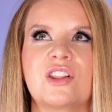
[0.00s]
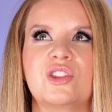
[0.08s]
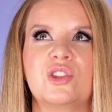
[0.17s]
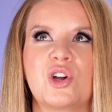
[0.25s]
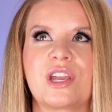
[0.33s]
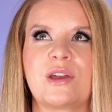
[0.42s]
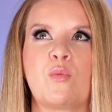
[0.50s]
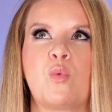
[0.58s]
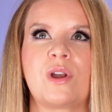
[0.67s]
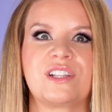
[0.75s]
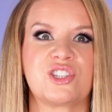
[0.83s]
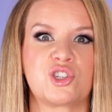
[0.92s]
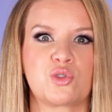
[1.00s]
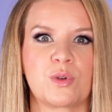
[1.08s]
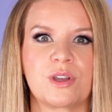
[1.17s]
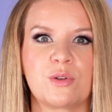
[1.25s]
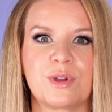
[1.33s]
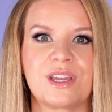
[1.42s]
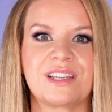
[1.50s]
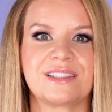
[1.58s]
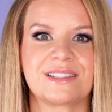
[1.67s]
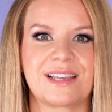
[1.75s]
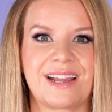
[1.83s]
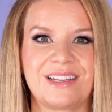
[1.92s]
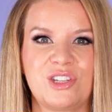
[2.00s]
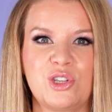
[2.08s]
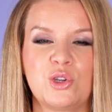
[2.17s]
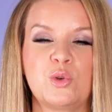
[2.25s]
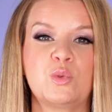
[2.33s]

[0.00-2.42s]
look at what it's triggering inside you.